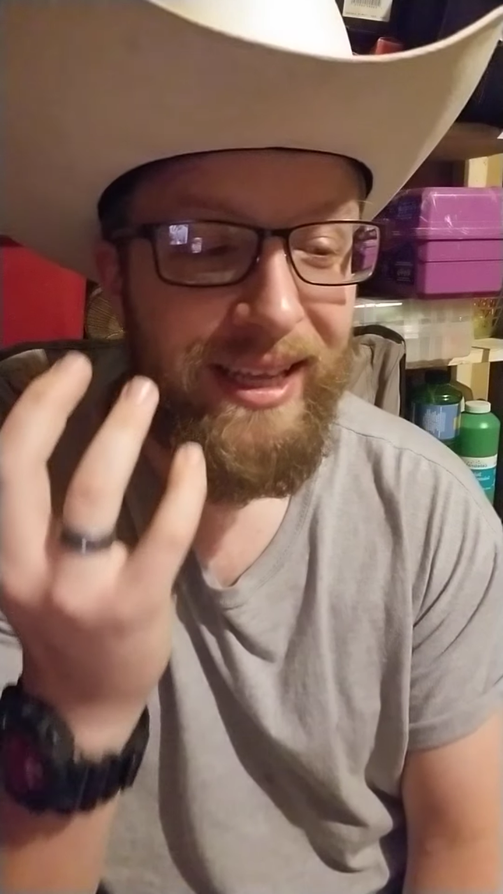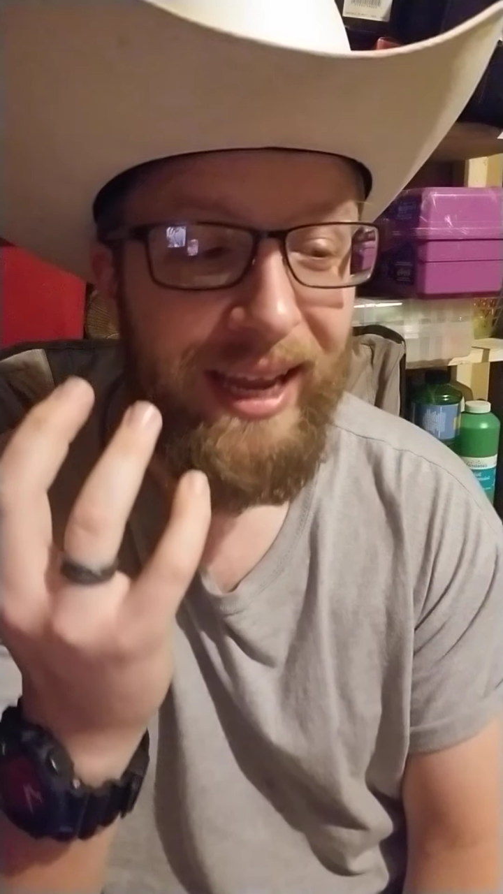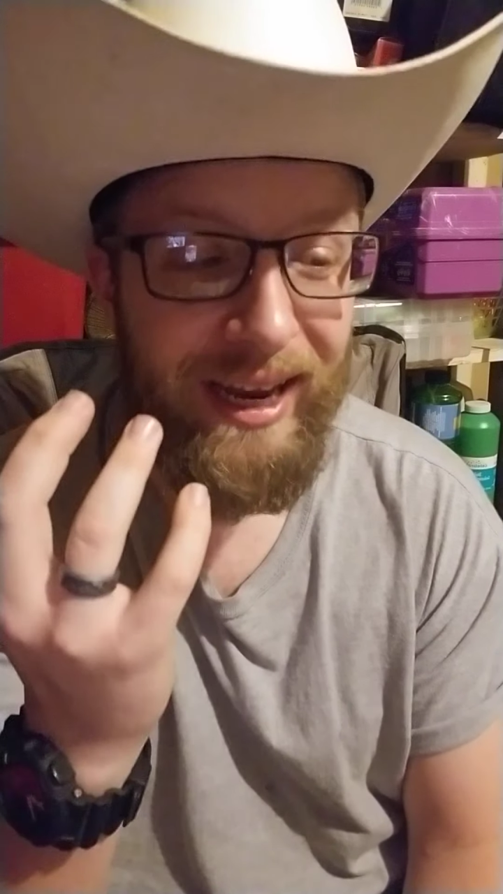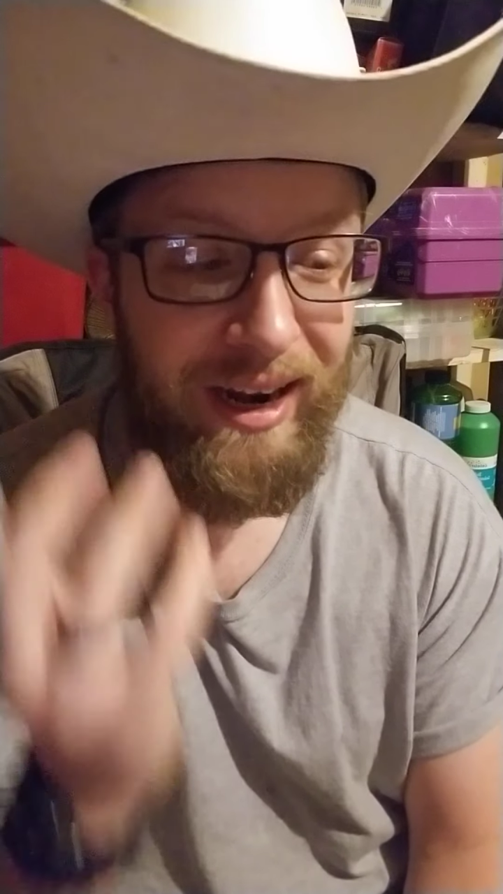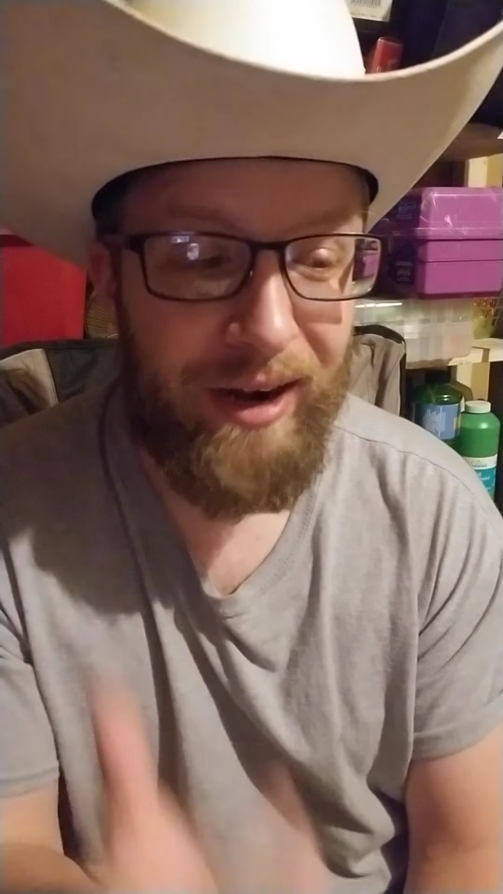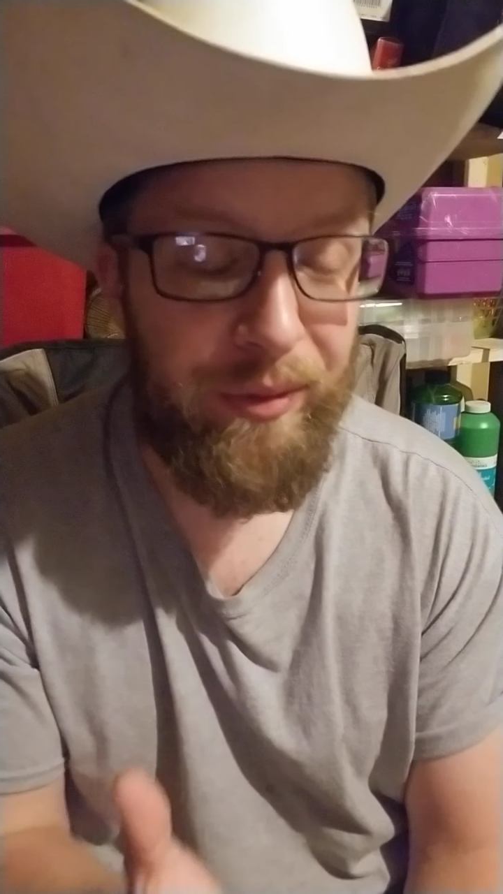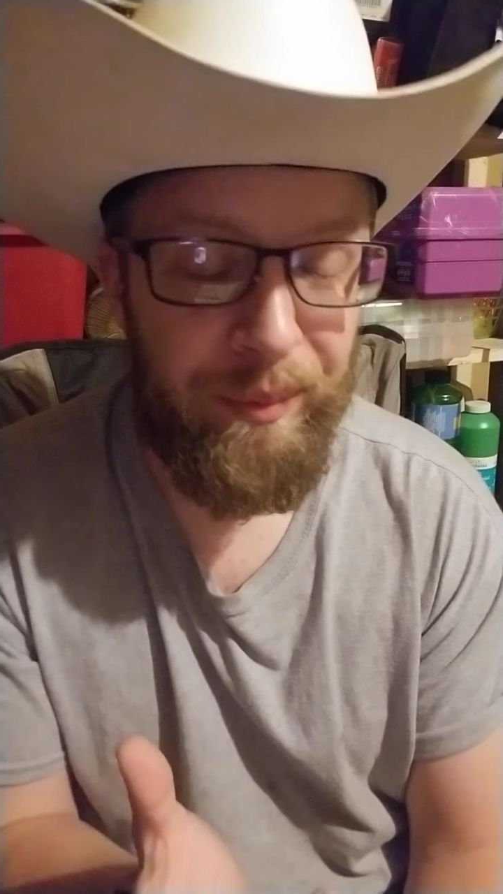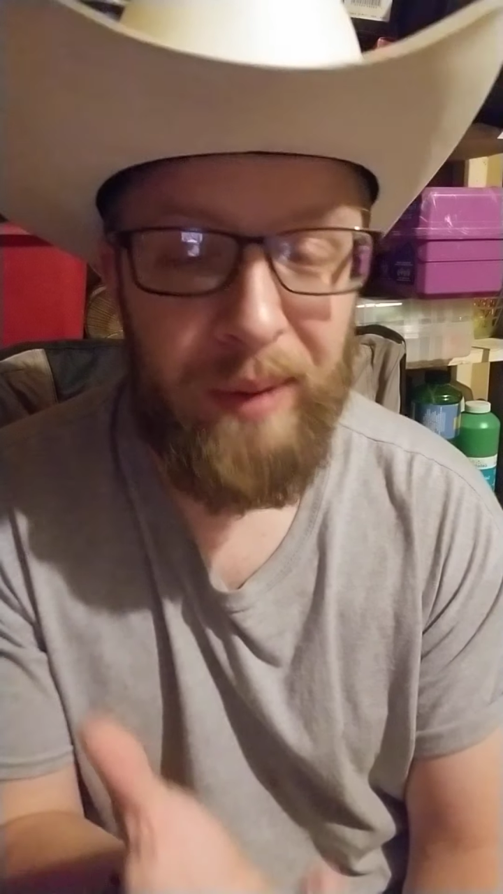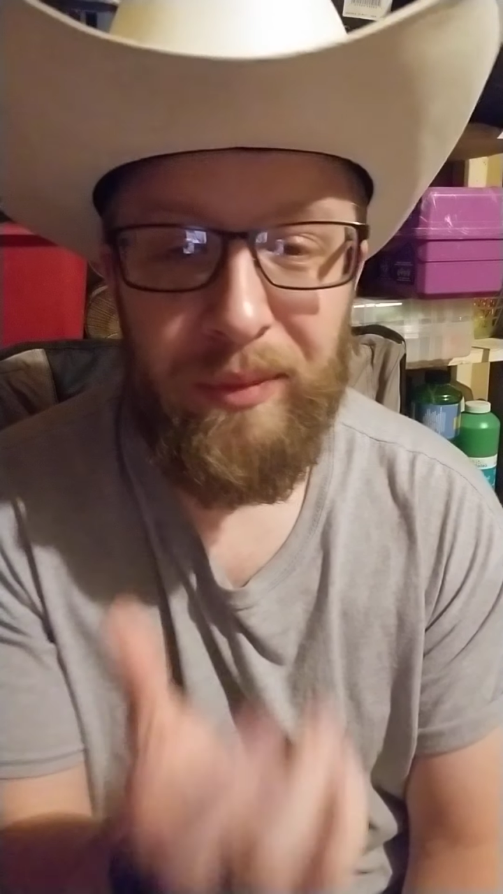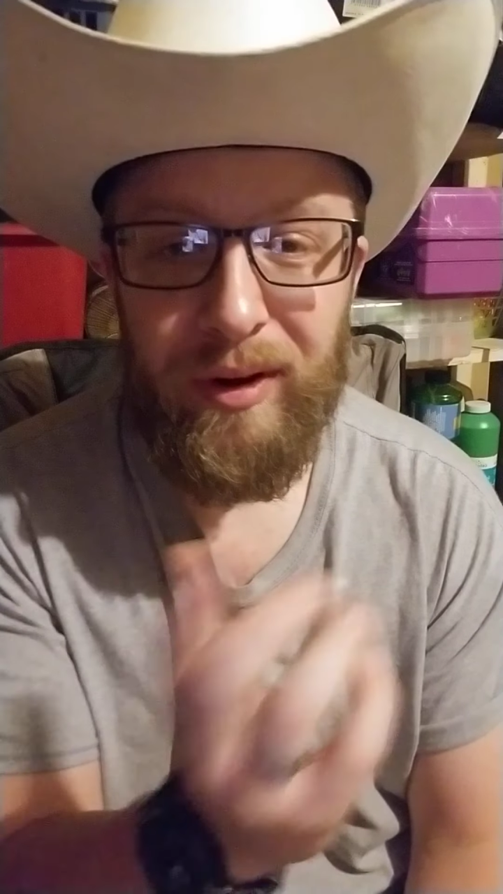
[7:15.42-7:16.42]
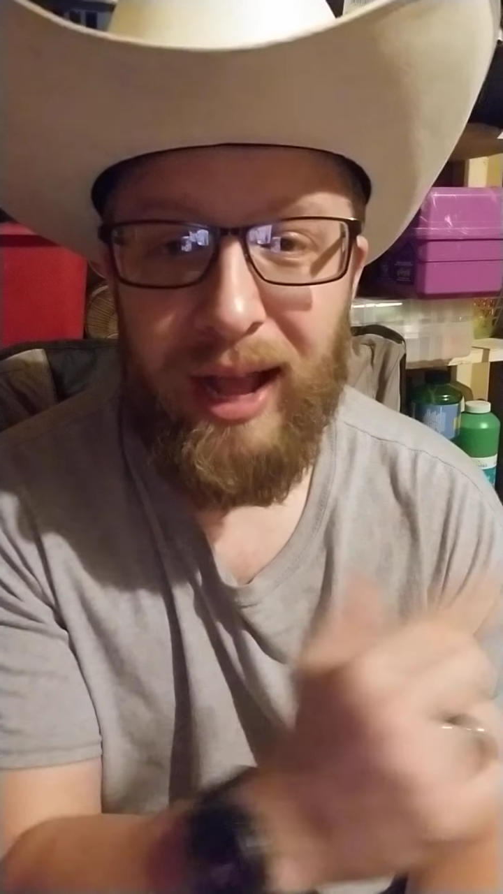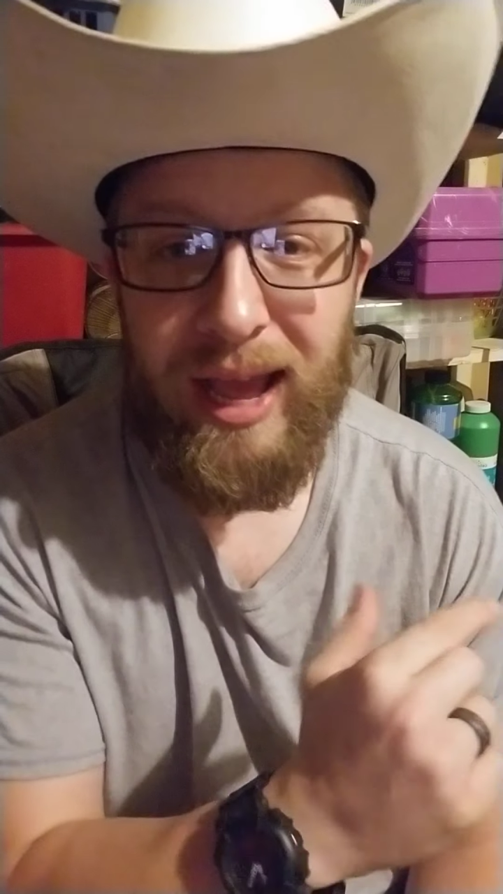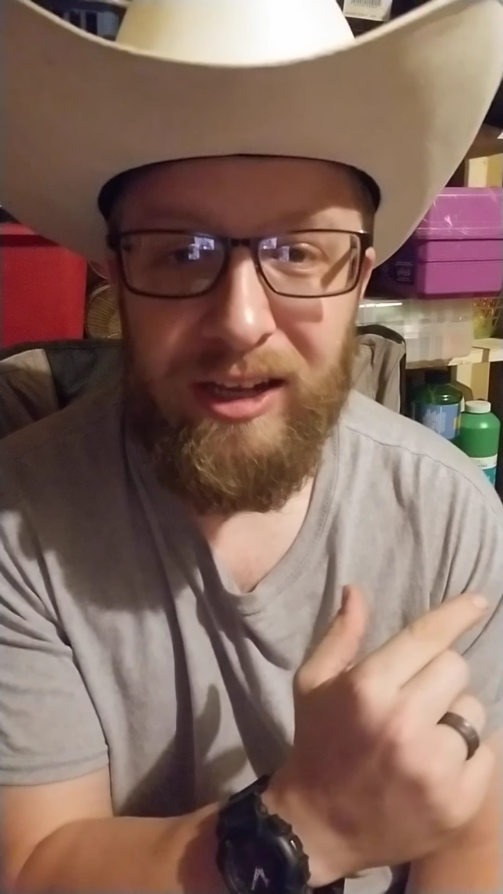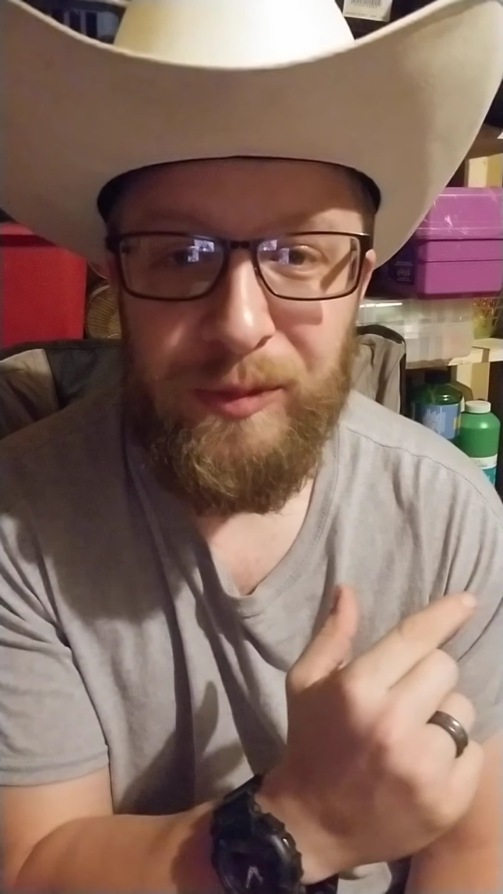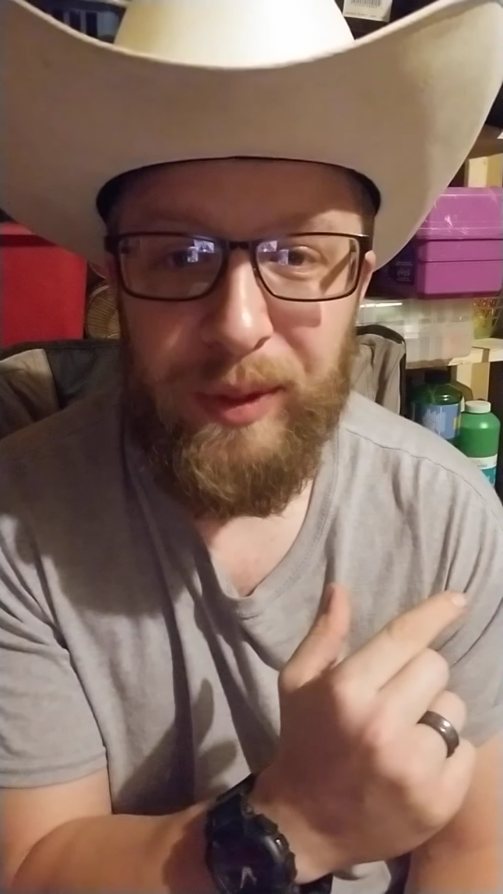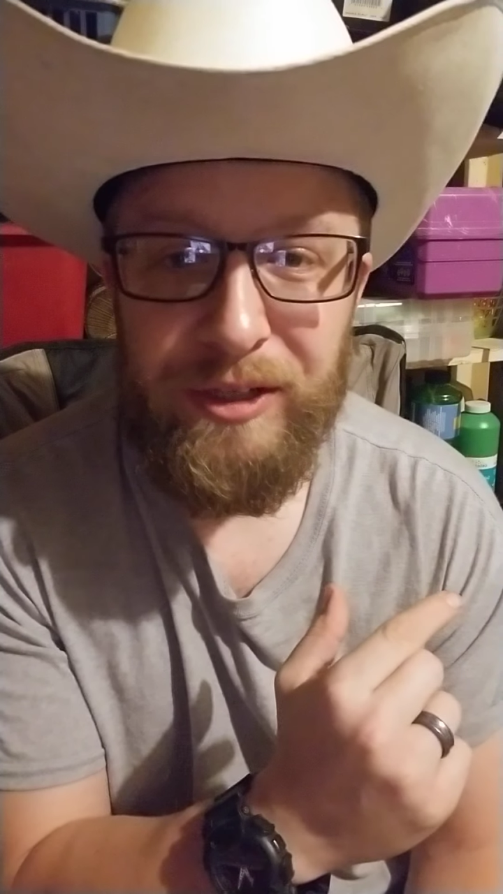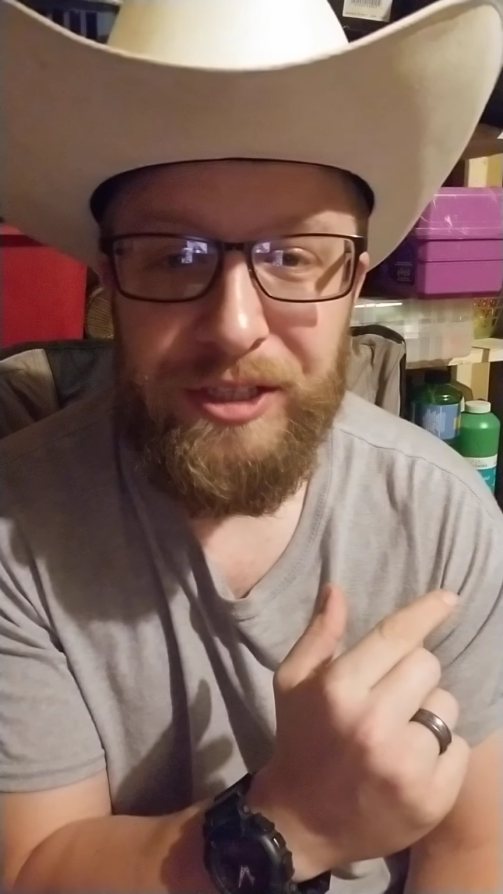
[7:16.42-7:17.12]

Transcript: And I remembered I had a spare